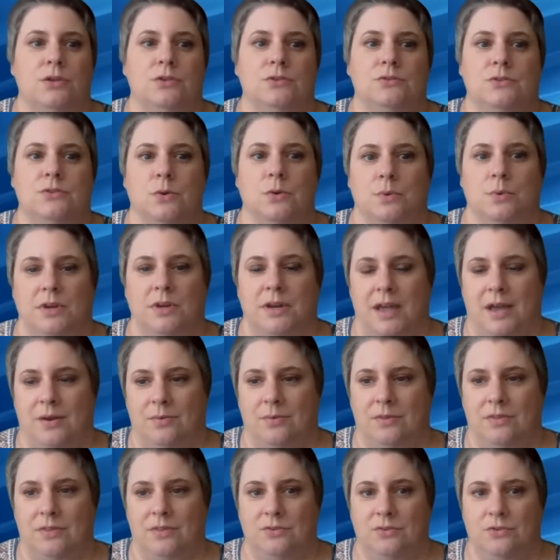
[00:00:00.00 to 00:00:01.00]
So we're
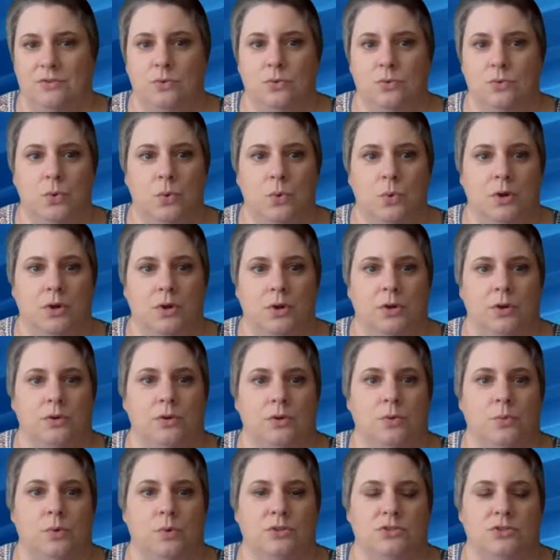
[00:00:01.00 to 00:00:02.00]
now in their new
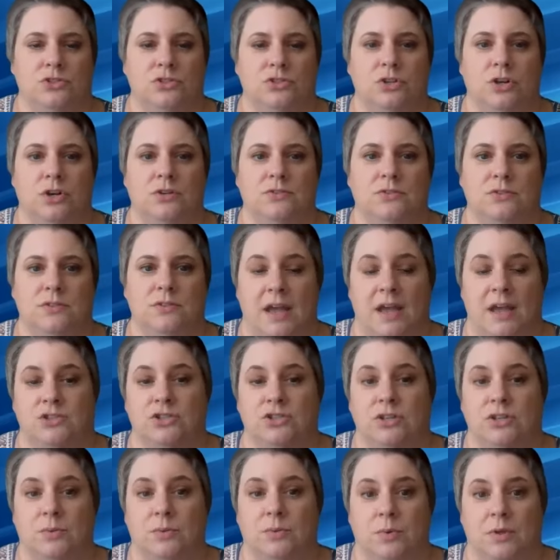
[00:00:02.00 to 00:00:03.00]
quarter, which starts
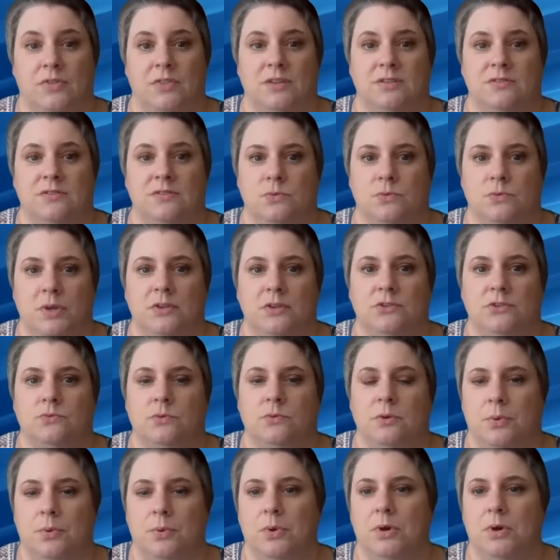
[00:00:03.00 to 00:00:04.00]
actually with this week's
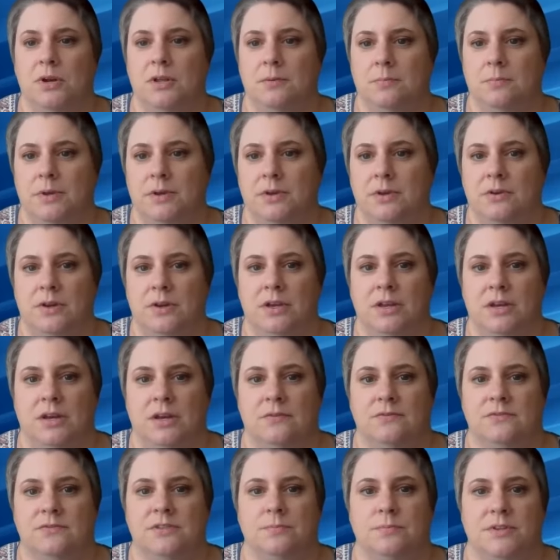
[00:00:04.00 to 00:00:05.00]
reporting period
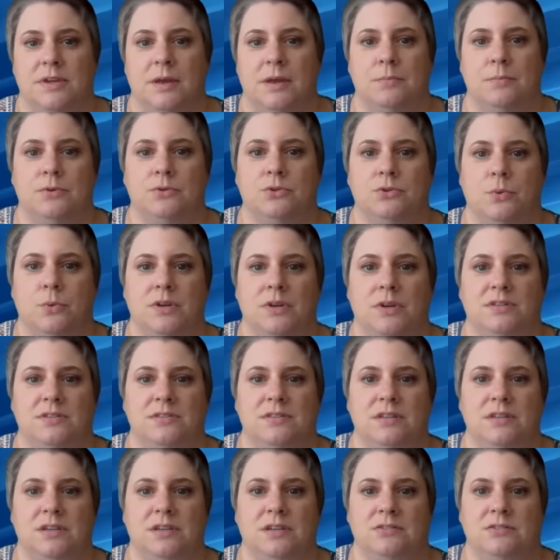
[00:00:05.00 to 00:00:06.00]
of September
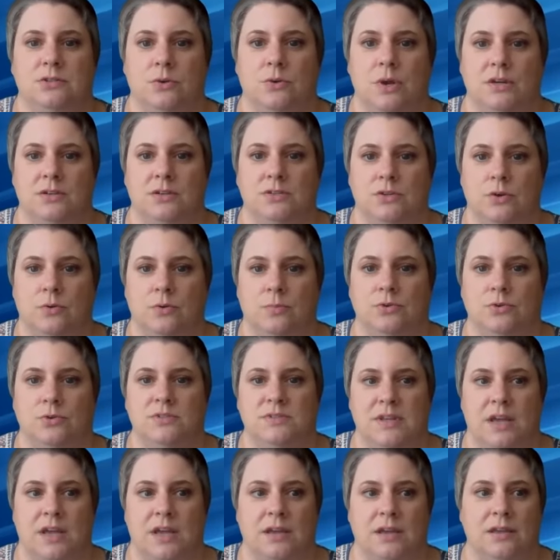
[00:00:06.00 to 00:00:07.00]
26th to October
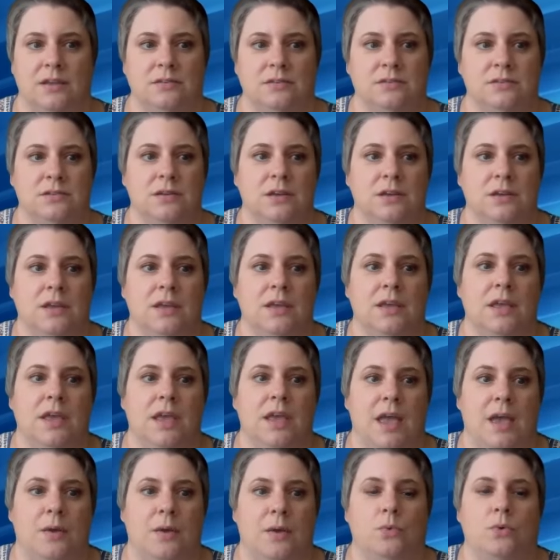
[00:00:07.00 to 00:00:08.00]
2nd,
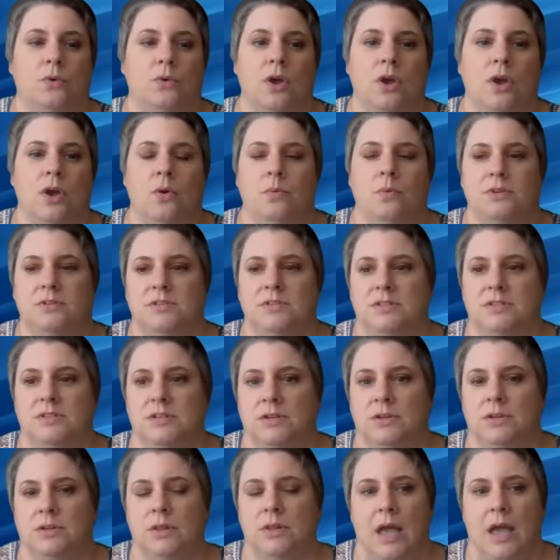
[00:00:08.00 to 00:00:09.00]
and will go
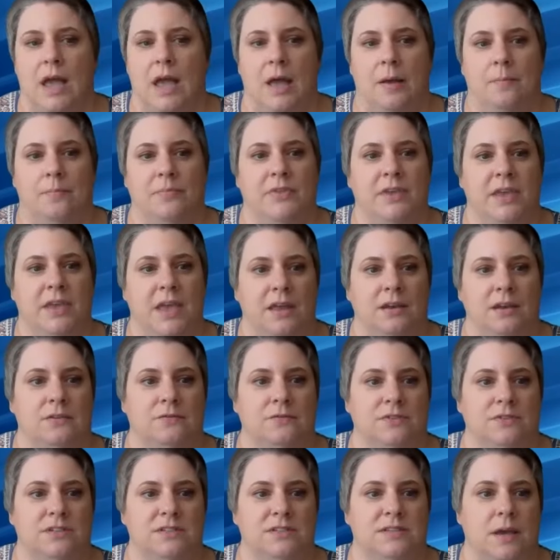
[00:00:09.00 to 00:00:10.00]
until the end
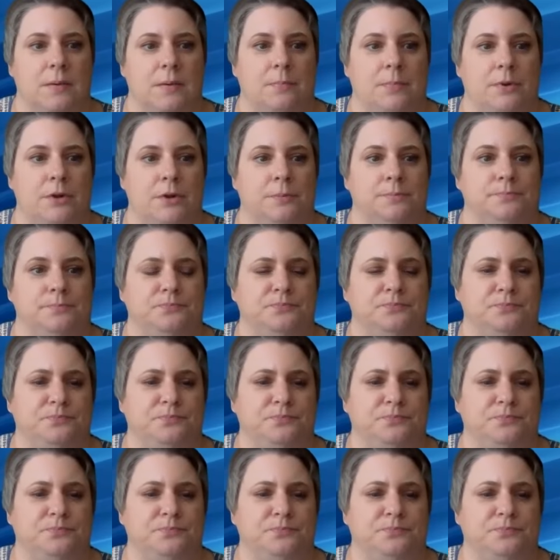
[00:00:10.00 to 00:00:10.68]
of December.